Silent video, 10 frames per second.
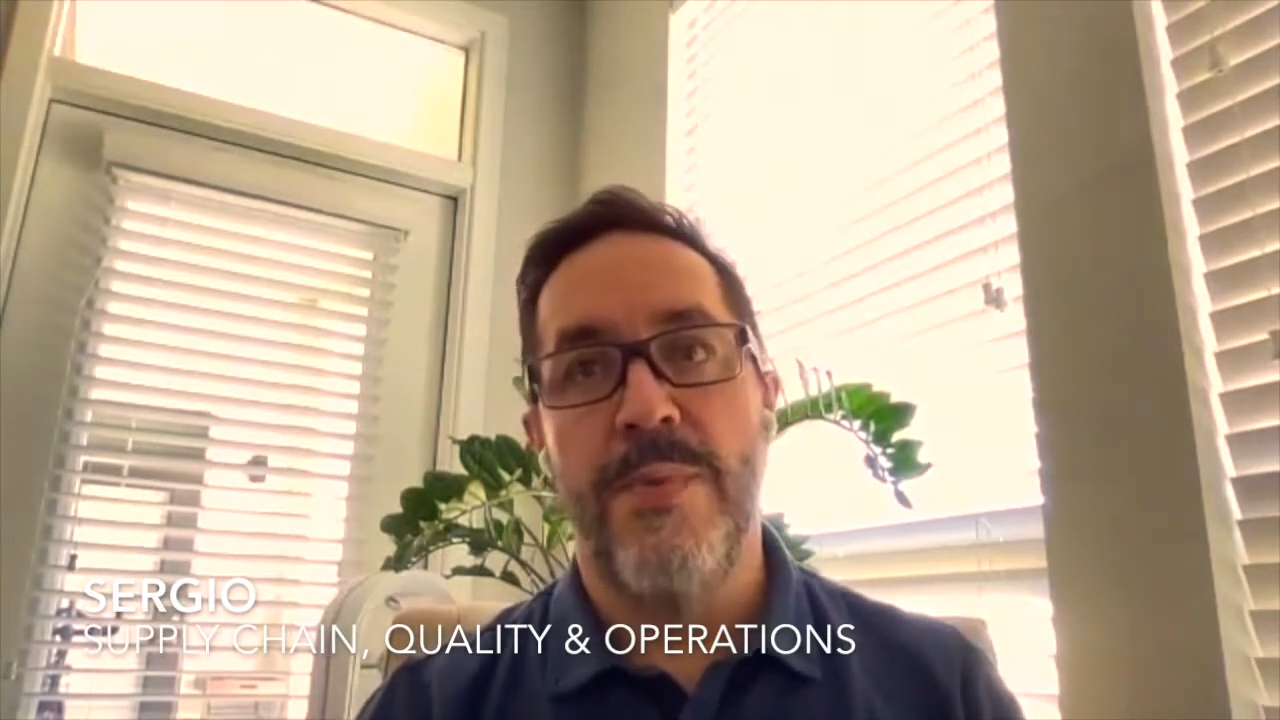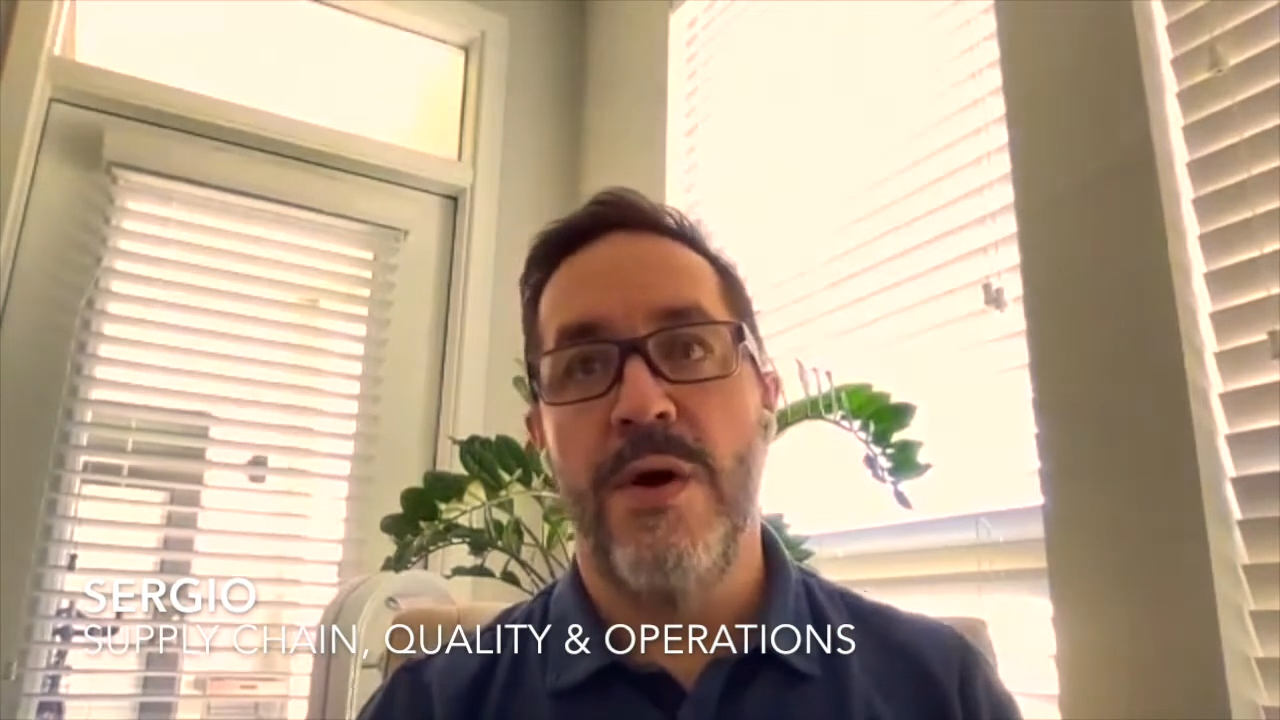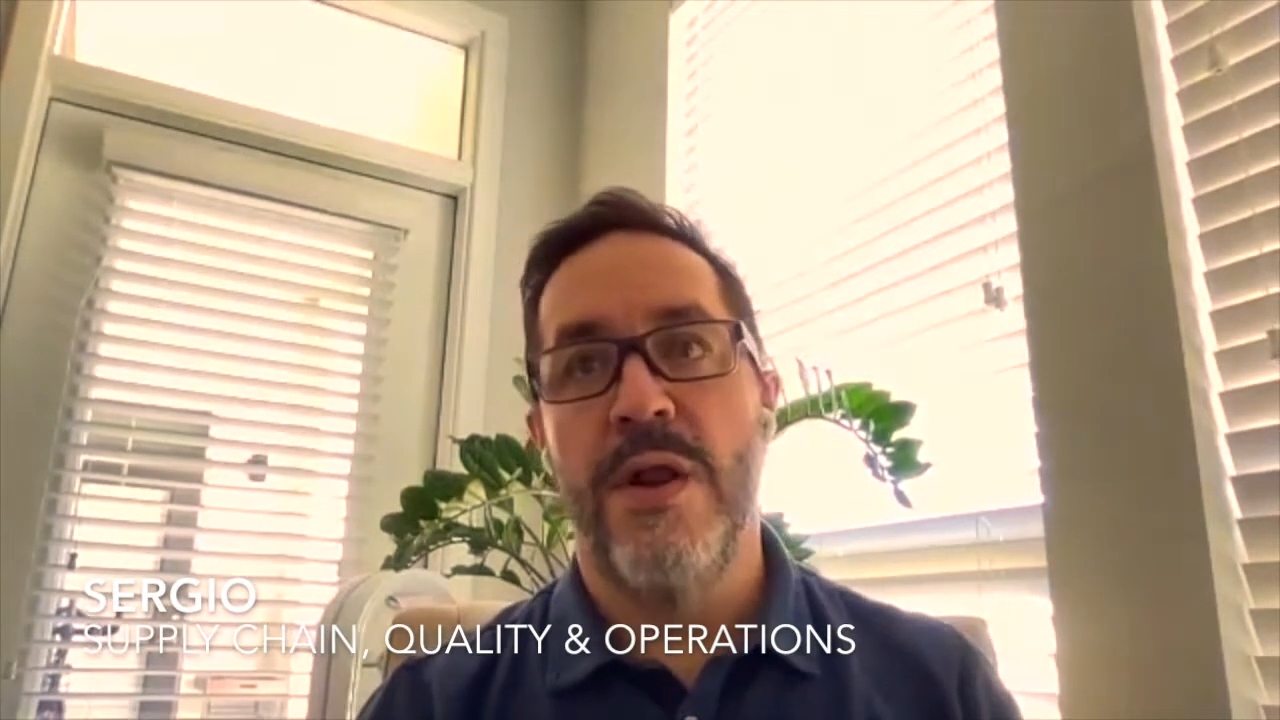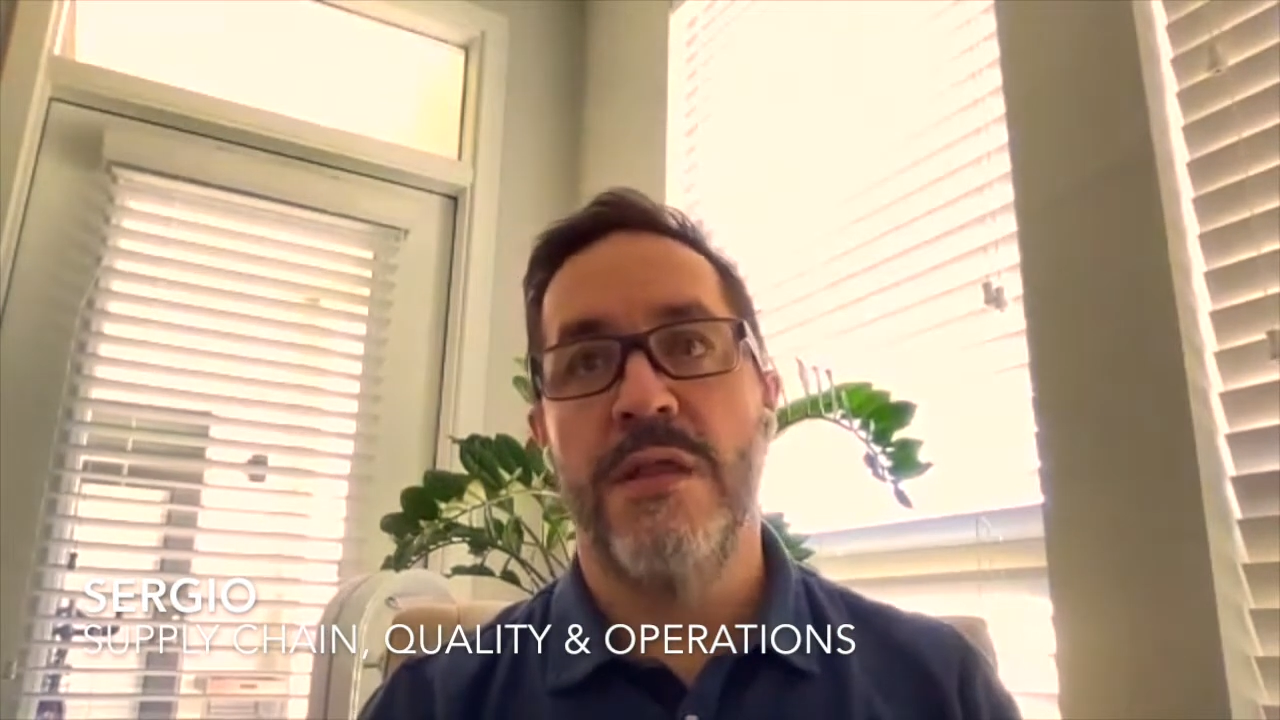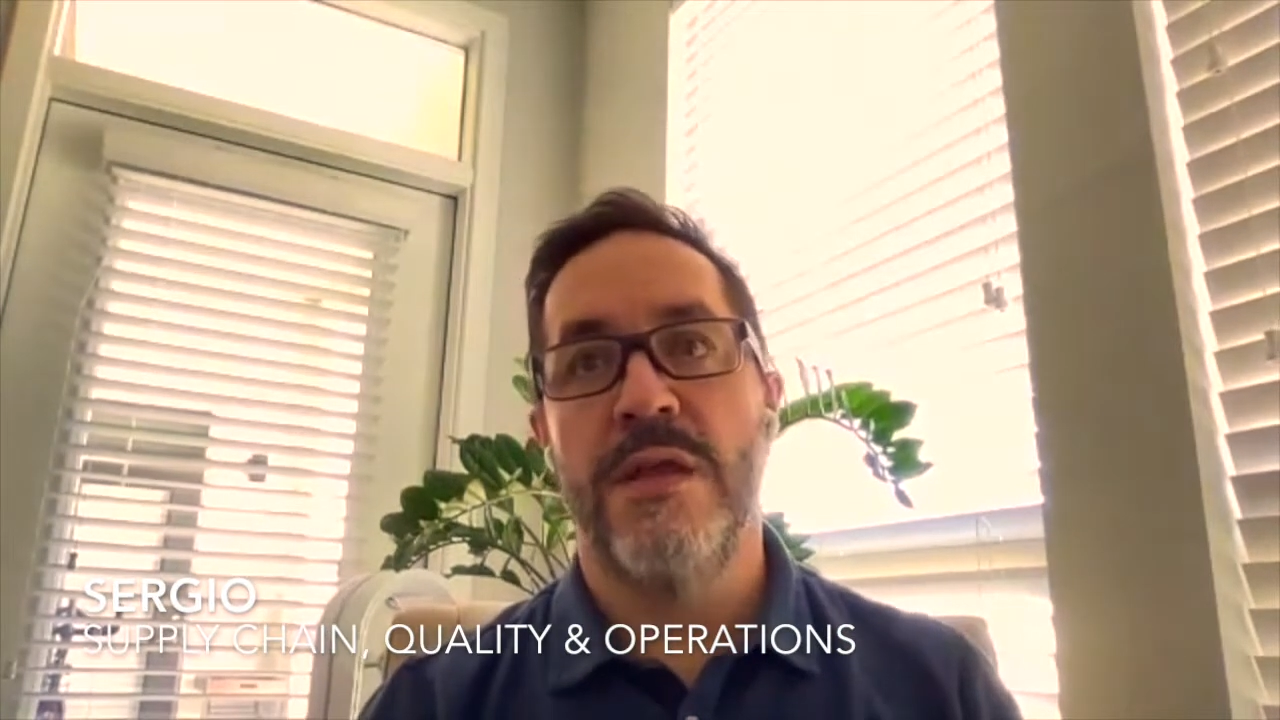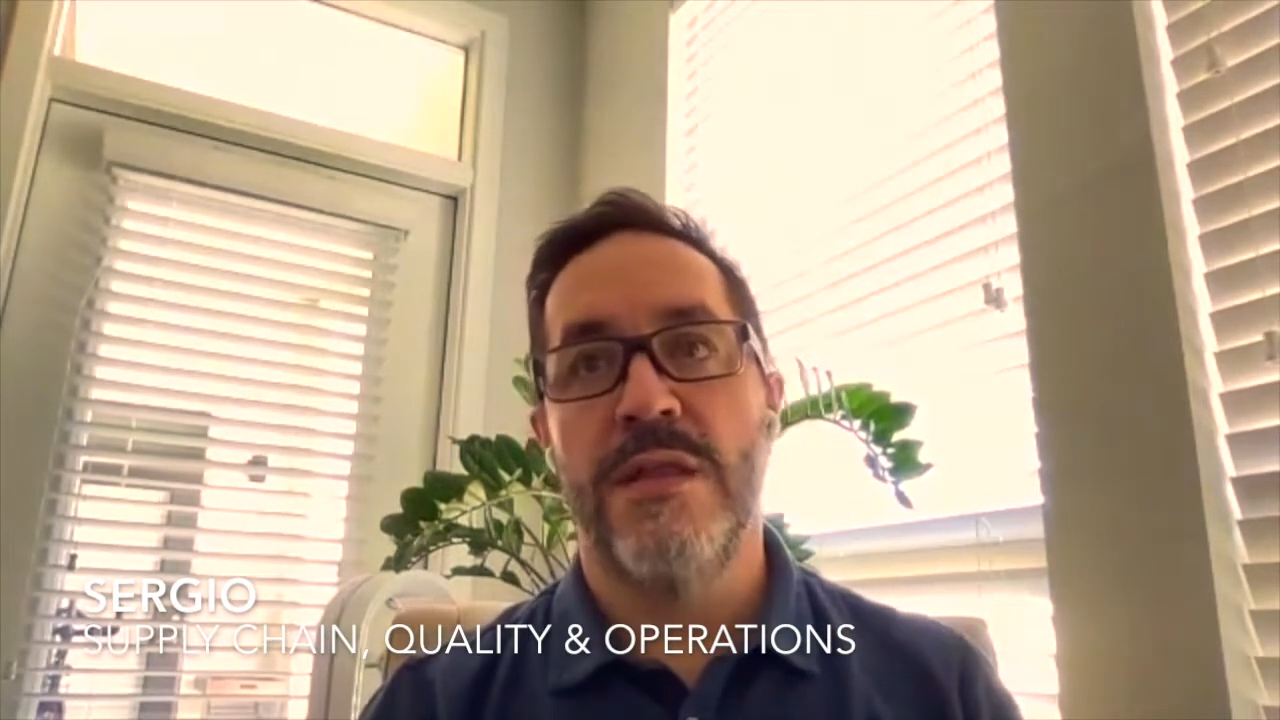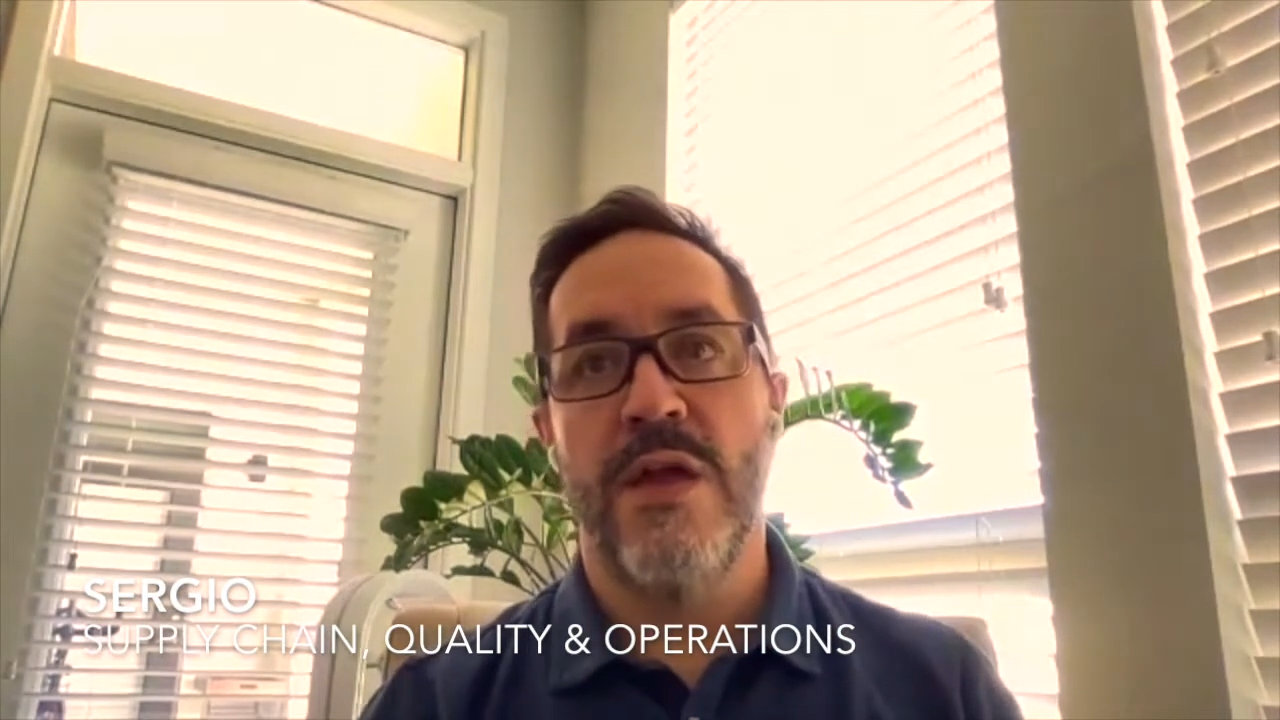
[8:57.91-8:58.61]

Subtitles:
product